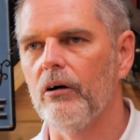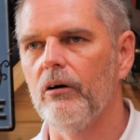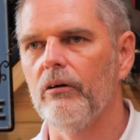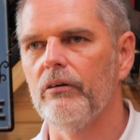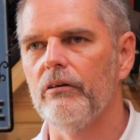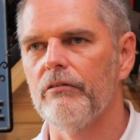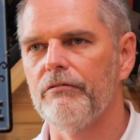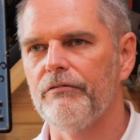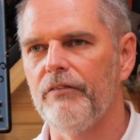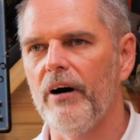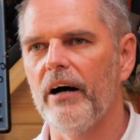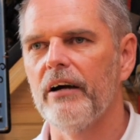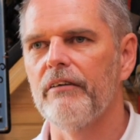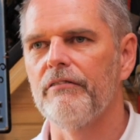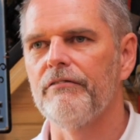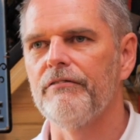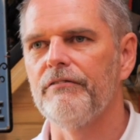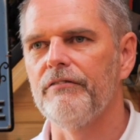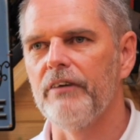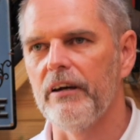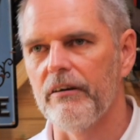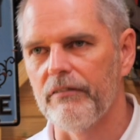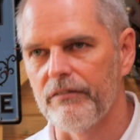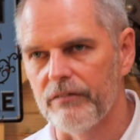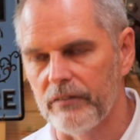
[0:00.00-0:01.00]
On the
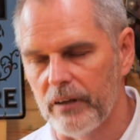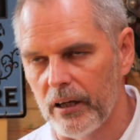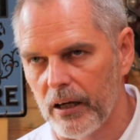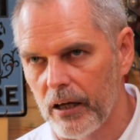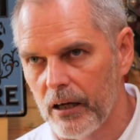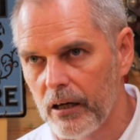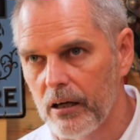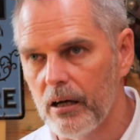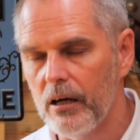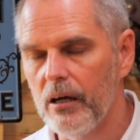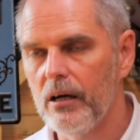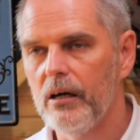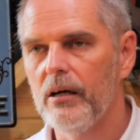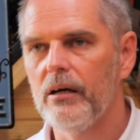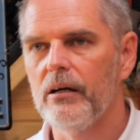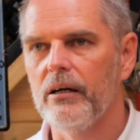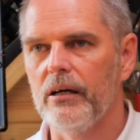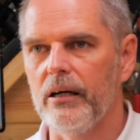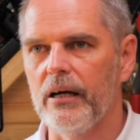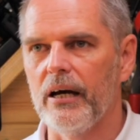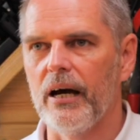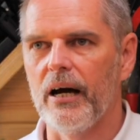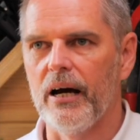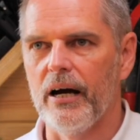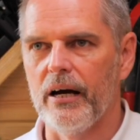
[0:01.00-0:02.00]
550,
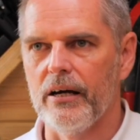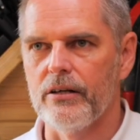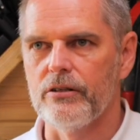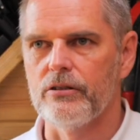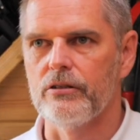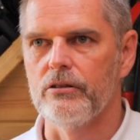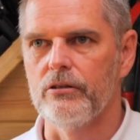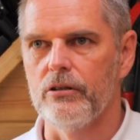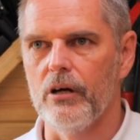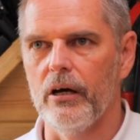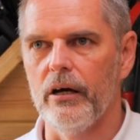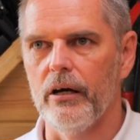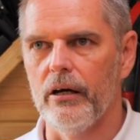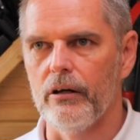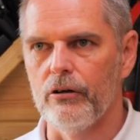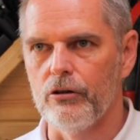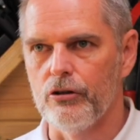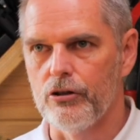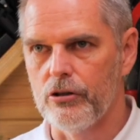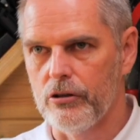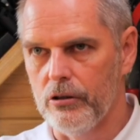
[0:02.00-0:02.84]
it has a